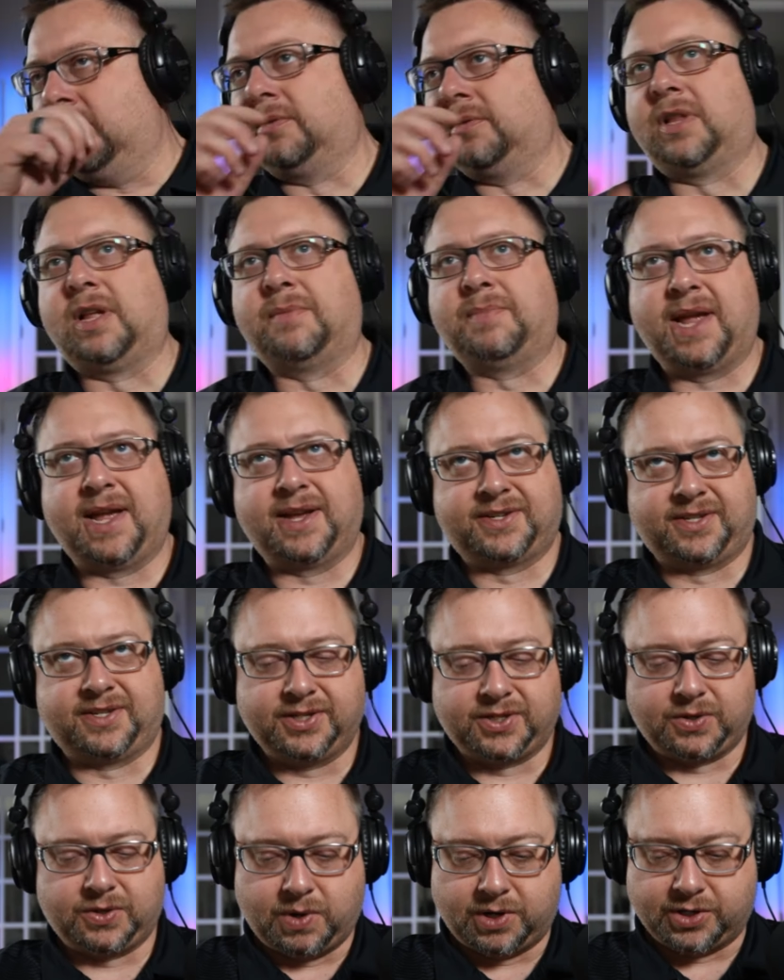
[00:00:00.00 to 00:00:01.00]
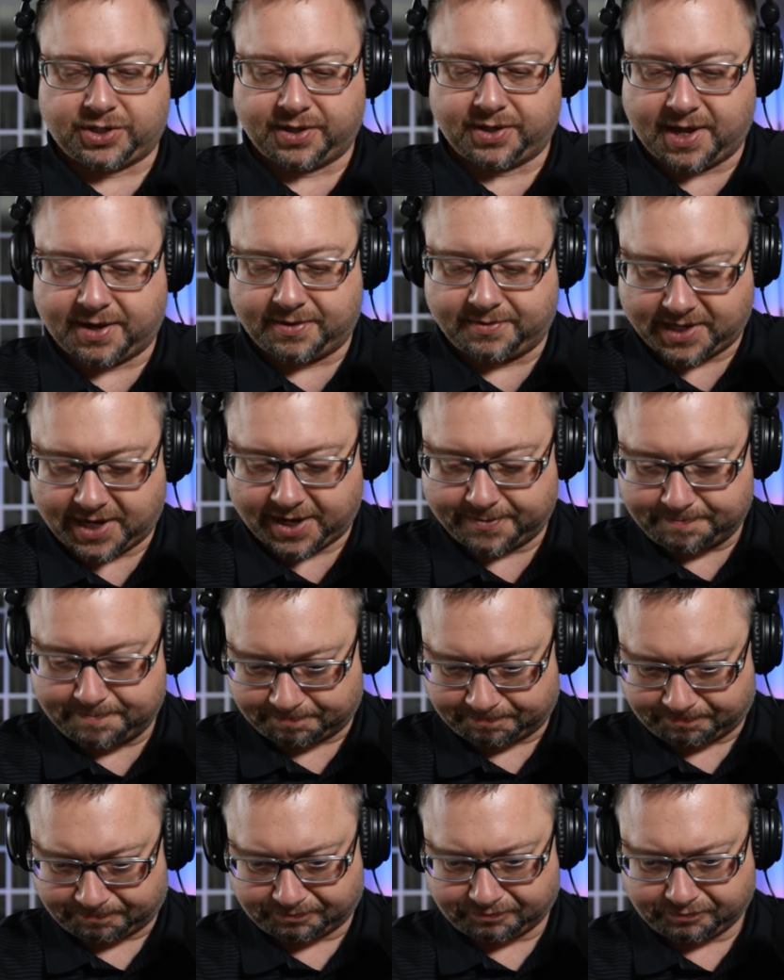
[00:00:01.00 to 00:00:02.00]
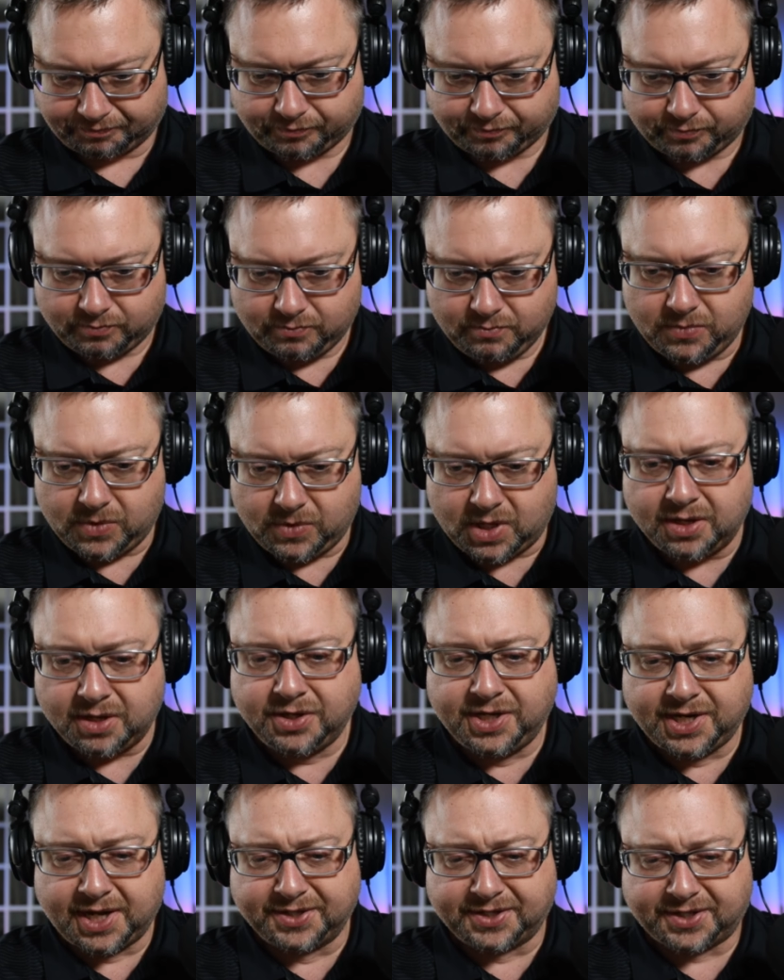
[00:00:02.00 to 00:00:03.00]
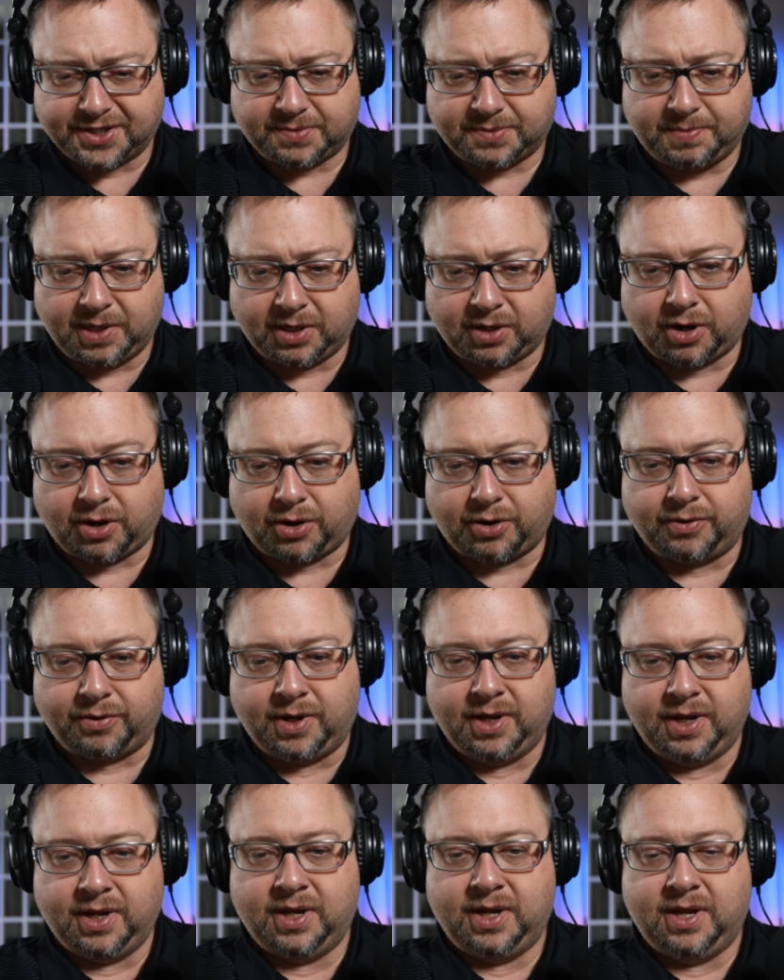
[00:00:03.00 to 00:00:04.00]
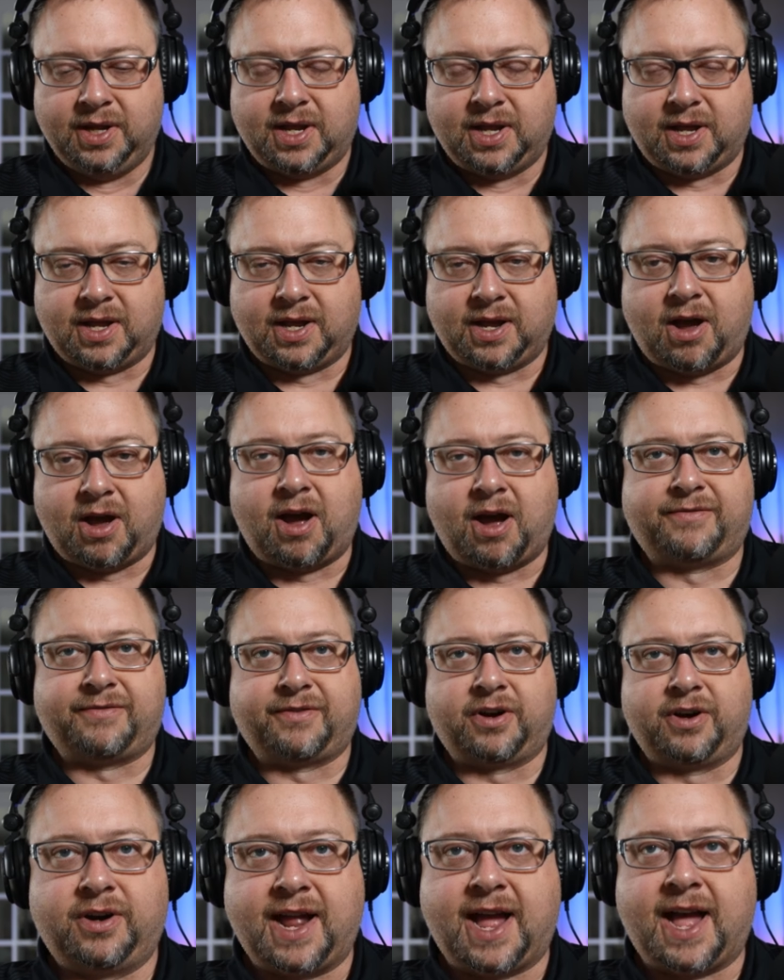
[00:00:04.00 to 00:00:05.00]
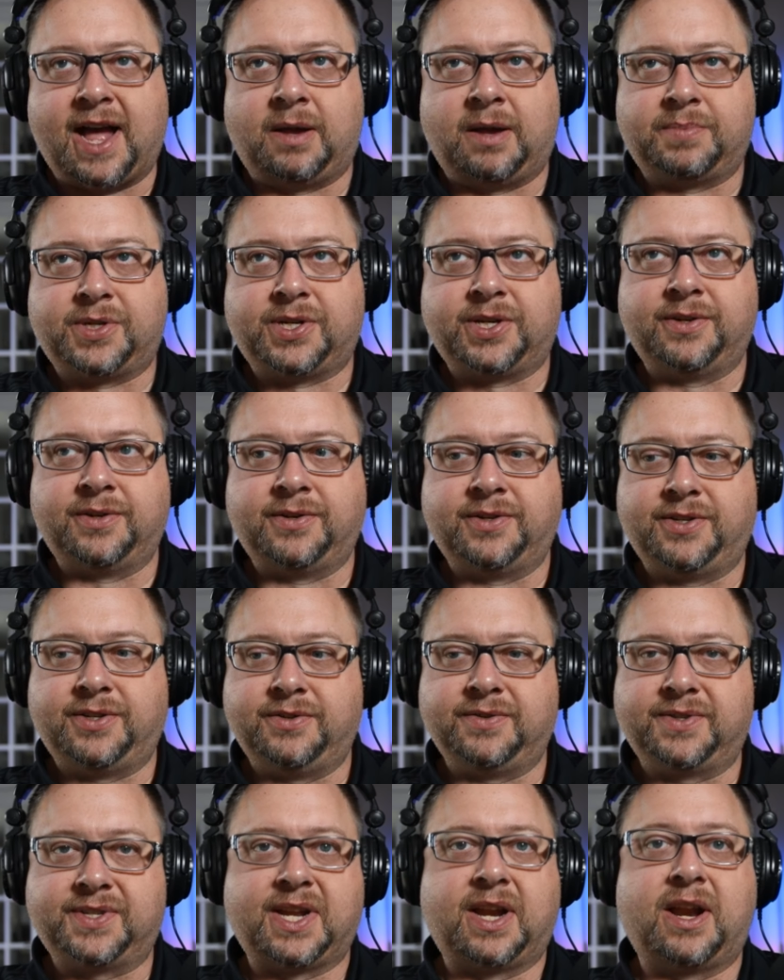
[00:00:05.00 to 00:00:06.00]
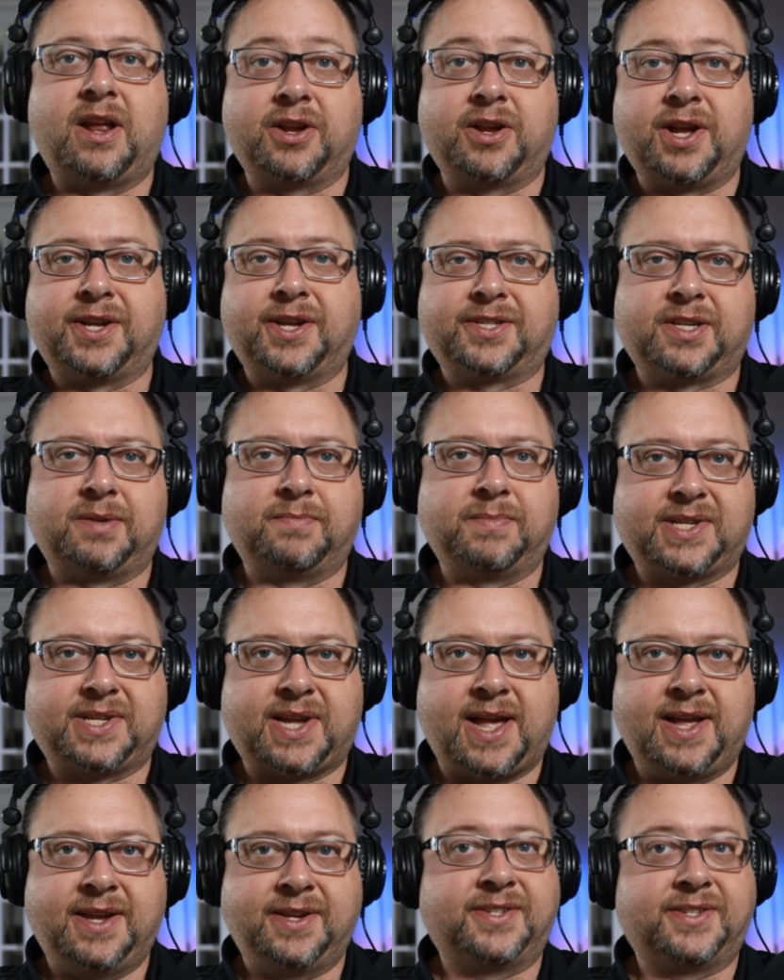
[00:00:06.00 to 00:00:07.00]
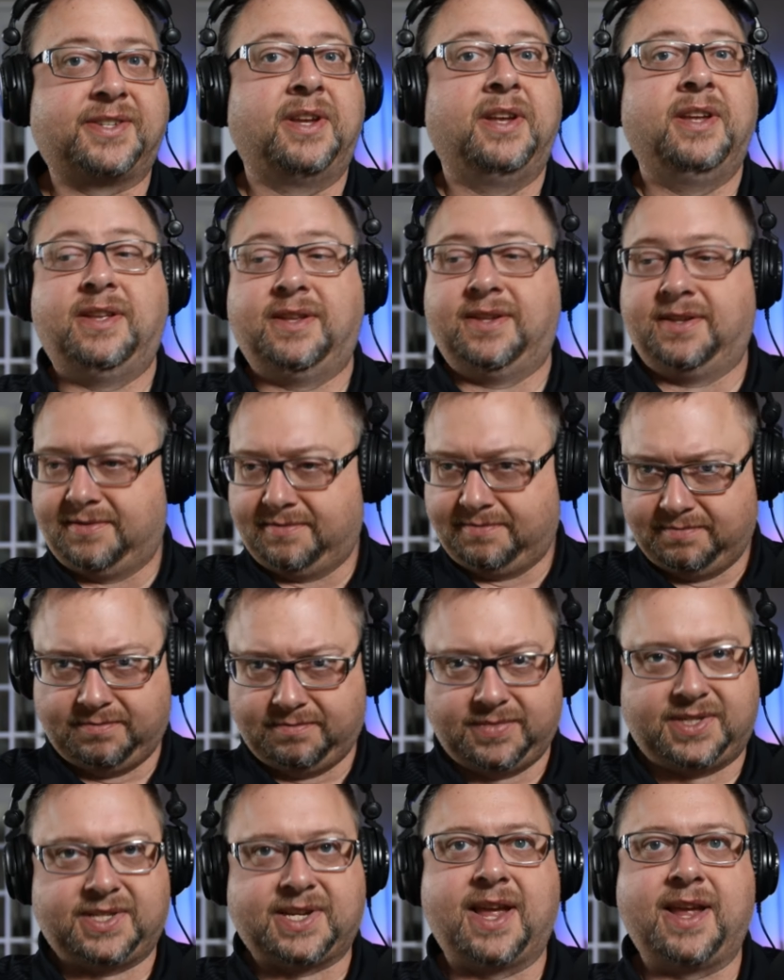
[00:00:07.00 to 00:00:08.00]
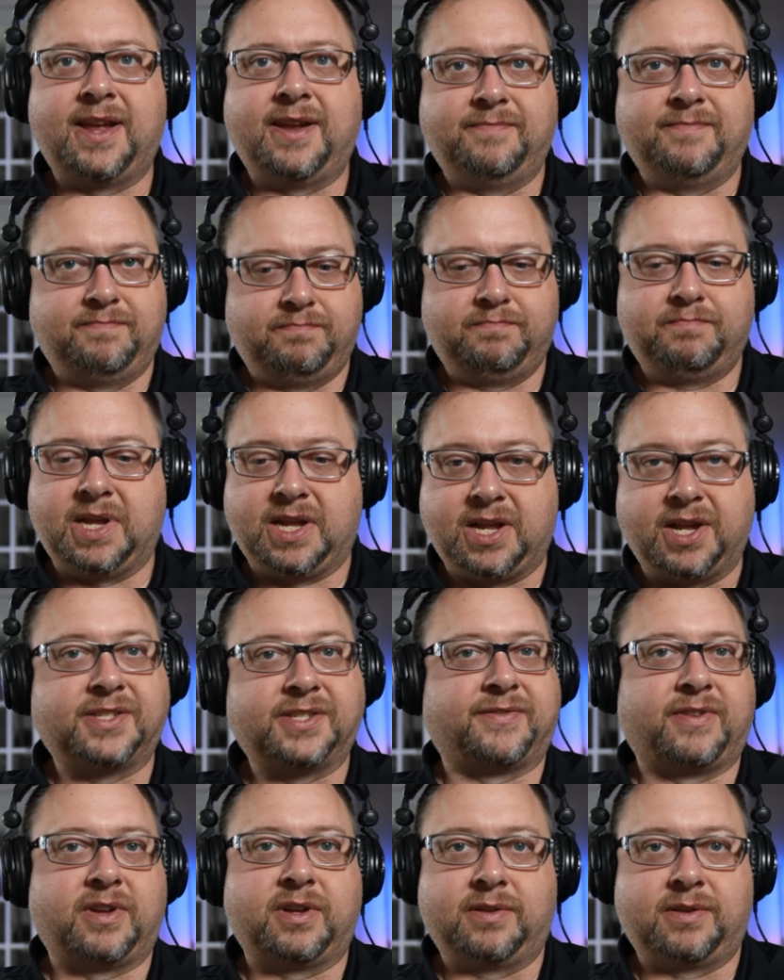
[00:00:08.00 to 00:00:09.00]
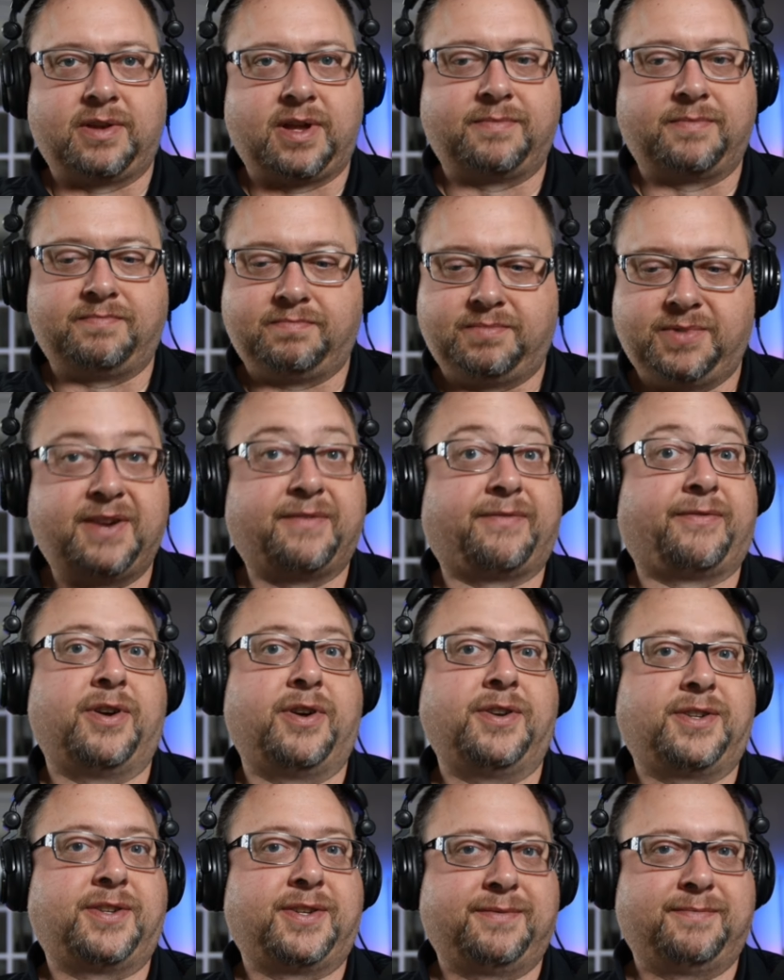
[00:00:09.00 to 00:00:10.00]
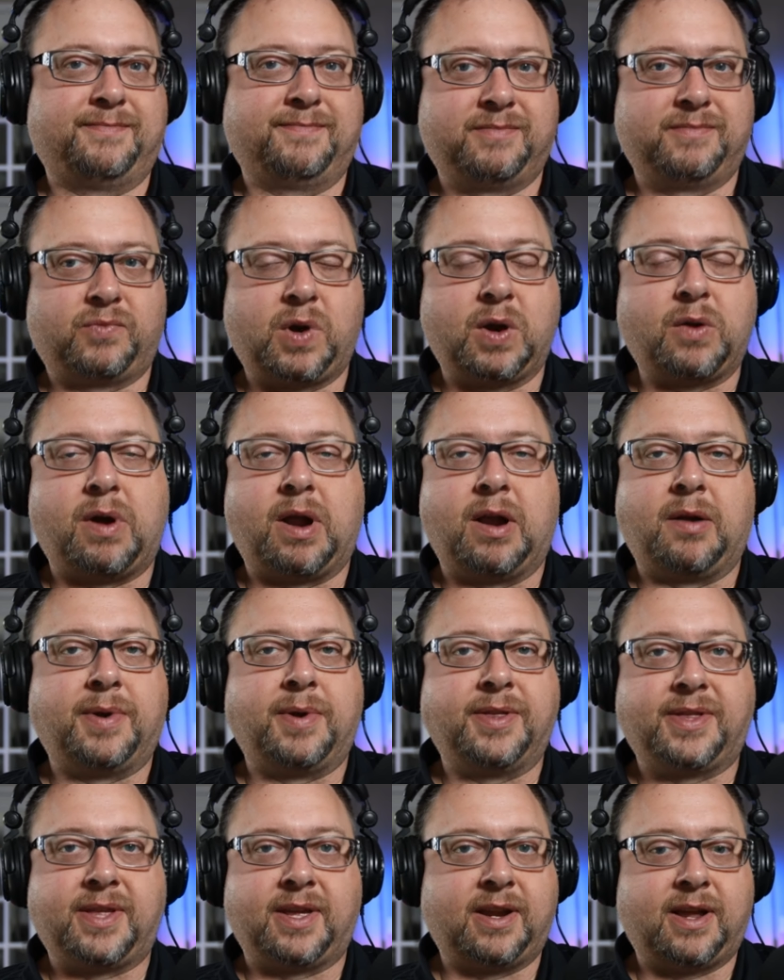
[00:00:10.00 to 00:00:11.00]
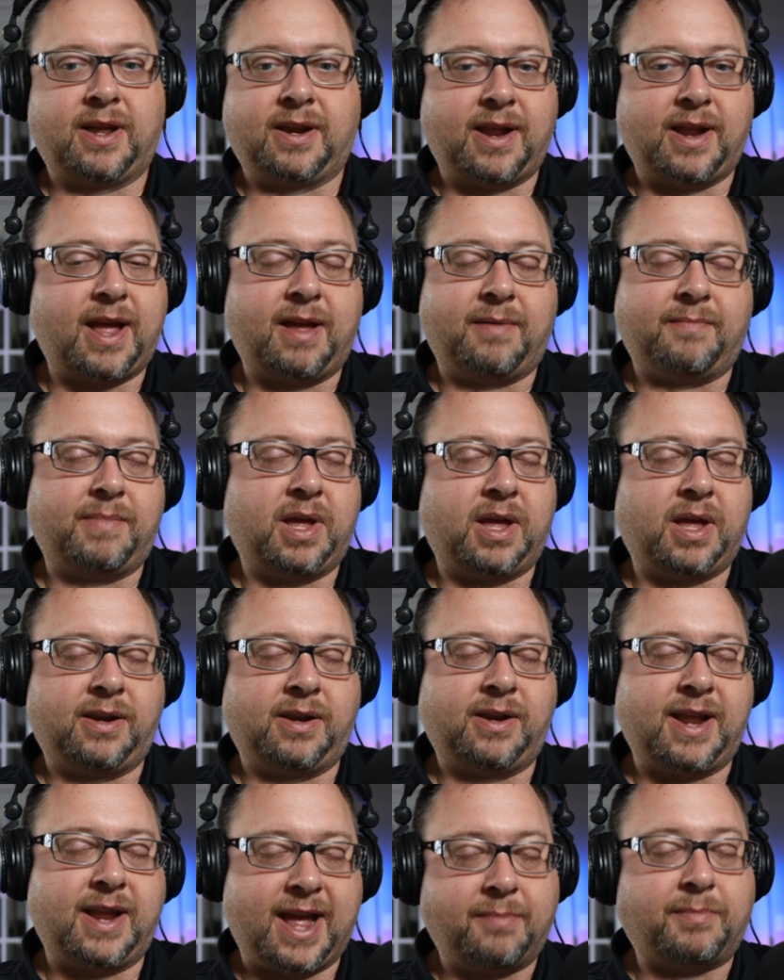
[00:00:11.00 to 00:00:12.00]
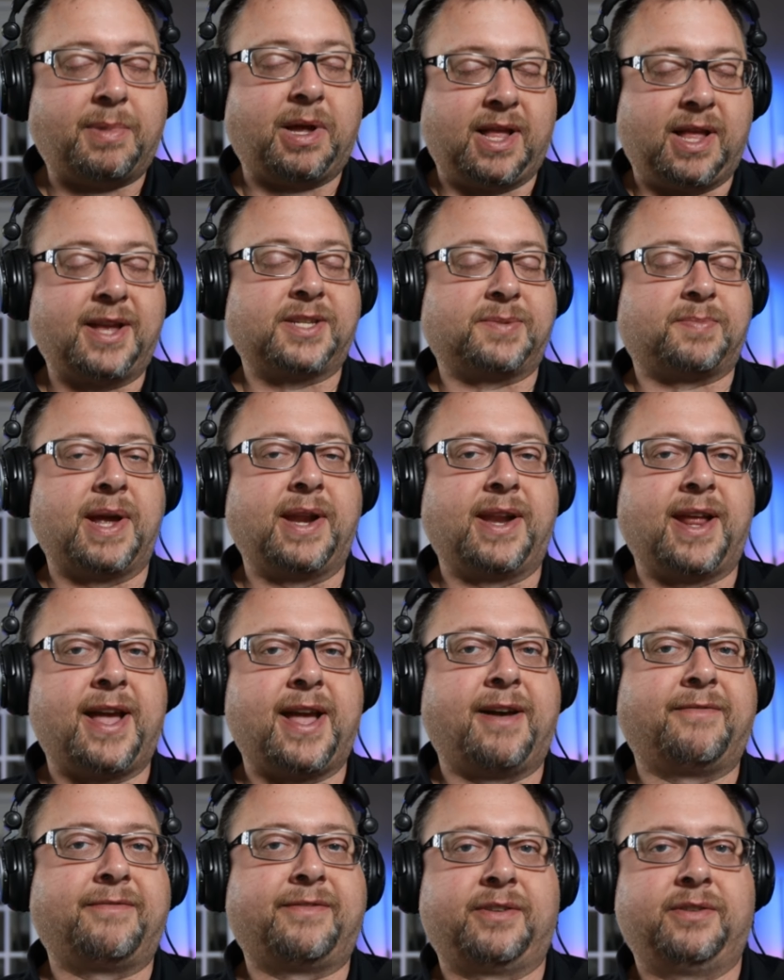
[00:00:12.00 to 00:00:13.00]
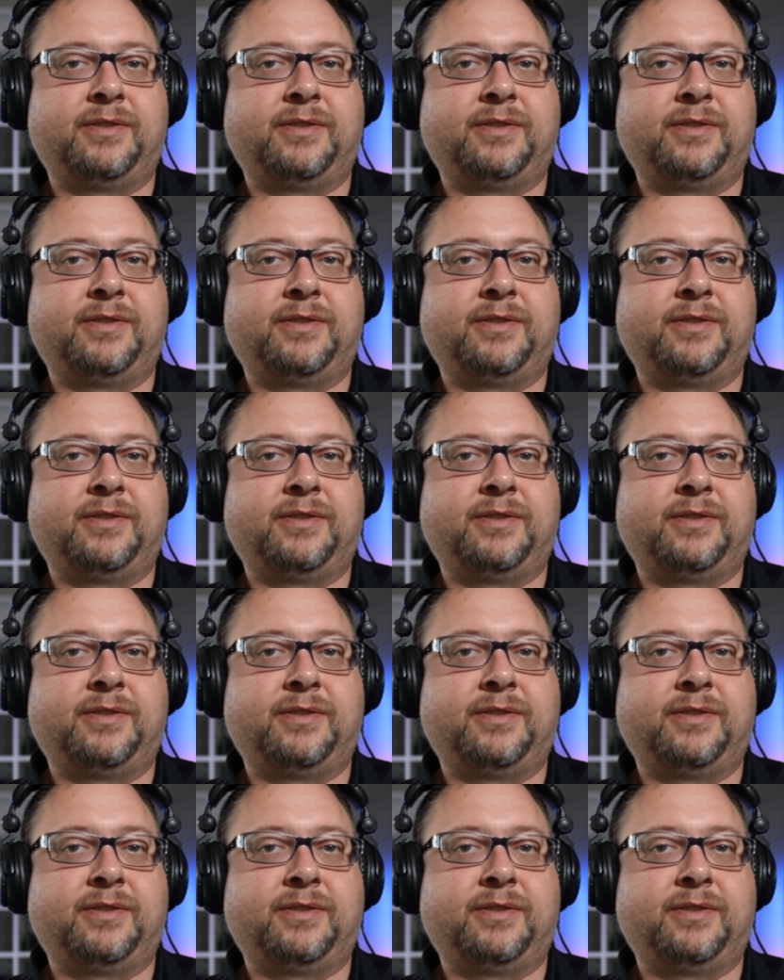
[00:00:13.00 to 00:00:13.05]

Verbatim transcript: Let me ask this question then, Todd. Does Spiro offer option to set a custom size, say, because of a different requirement that an MLS might have?